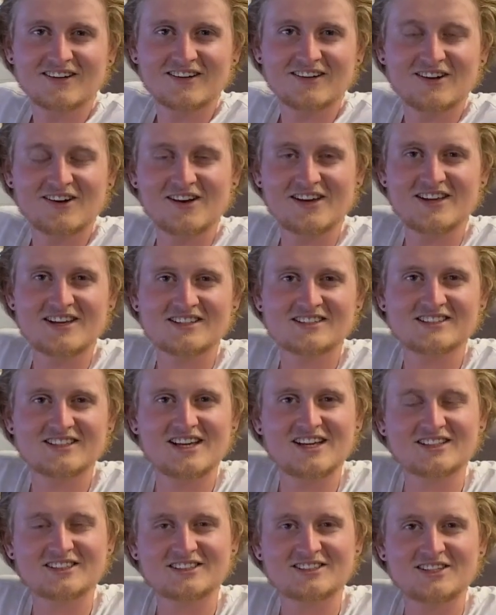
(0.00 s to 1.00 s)
Hi Year
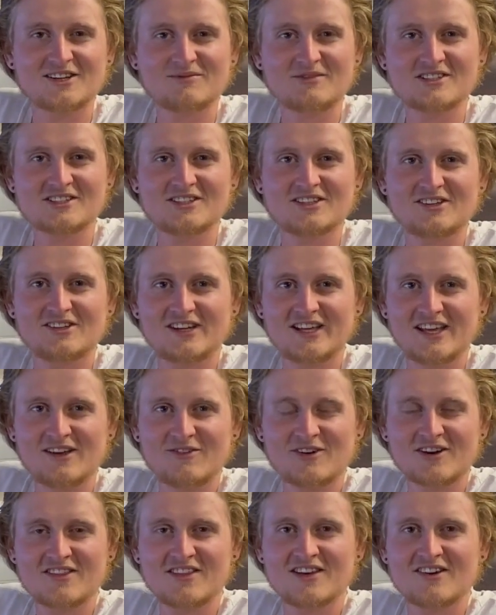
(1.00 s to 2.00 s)
6, I'm Miss
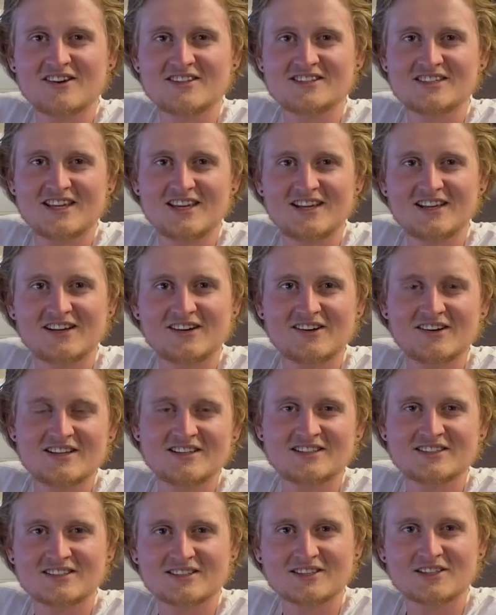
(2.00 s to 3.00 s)
Notley, one of the IT
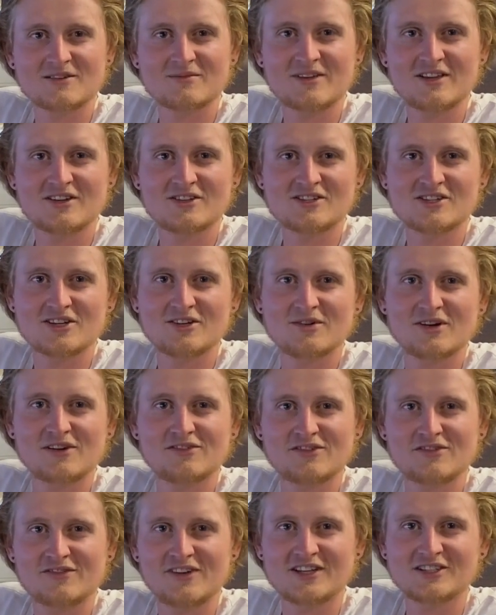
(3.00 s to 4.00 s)
guys, going to be your
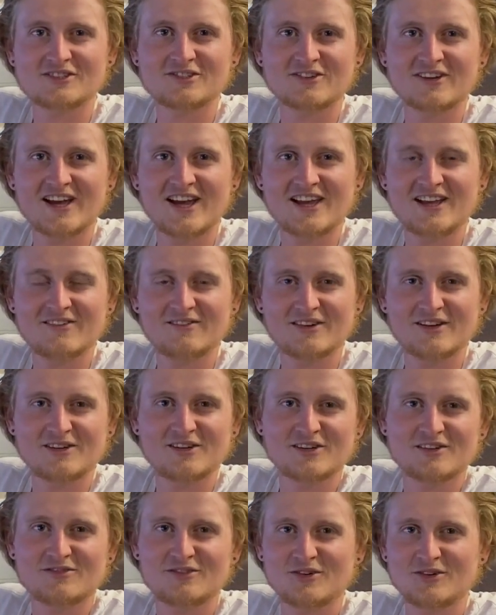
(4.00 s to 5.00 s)
tutor for Victory 8. I
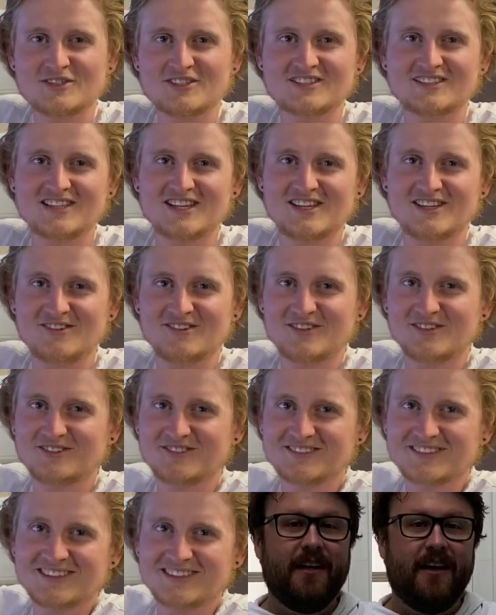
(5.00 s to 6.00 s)
look forward to seeing you
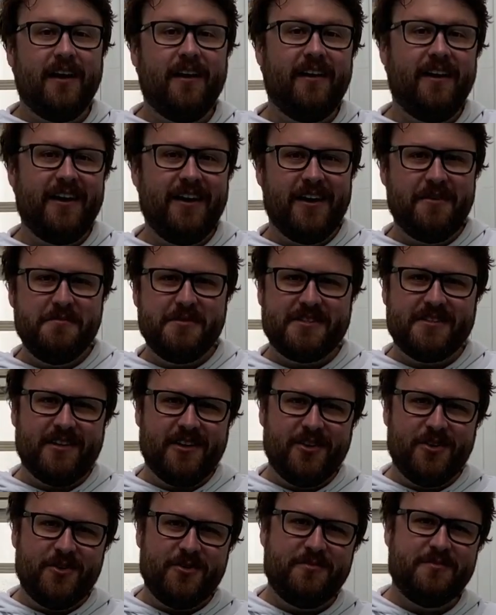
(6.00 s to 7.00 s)
all. Hi, I'm
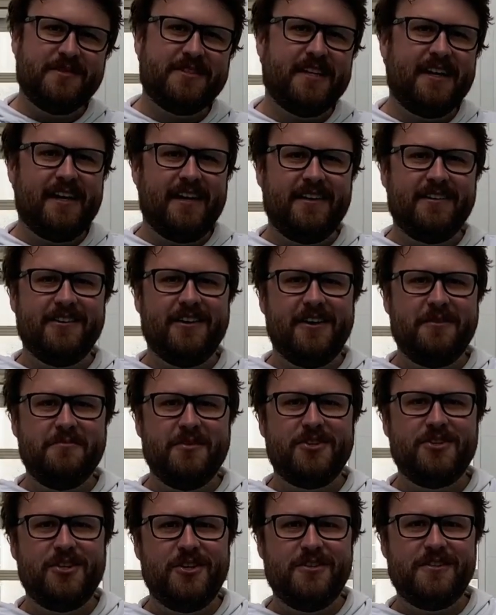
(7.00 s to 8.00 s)
Mr. Holmes and
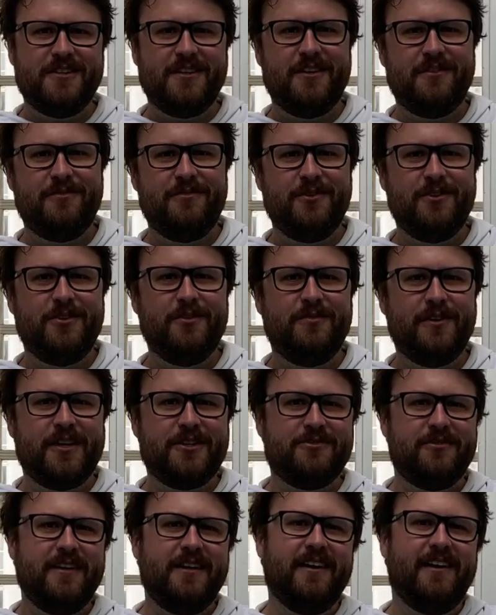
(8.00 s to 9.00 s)
I'm the tutor for
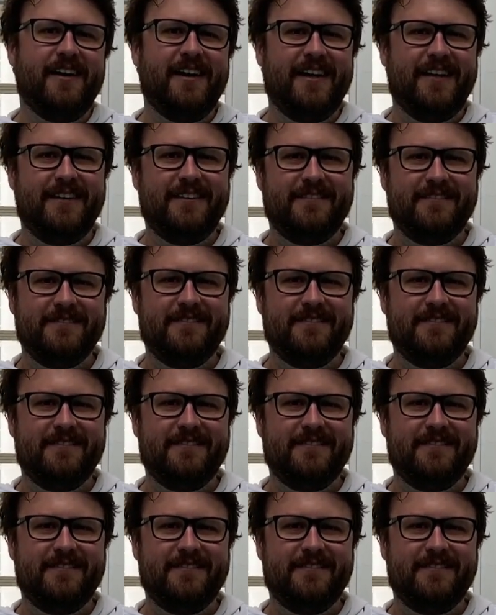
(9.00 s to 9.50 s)
Victory 9.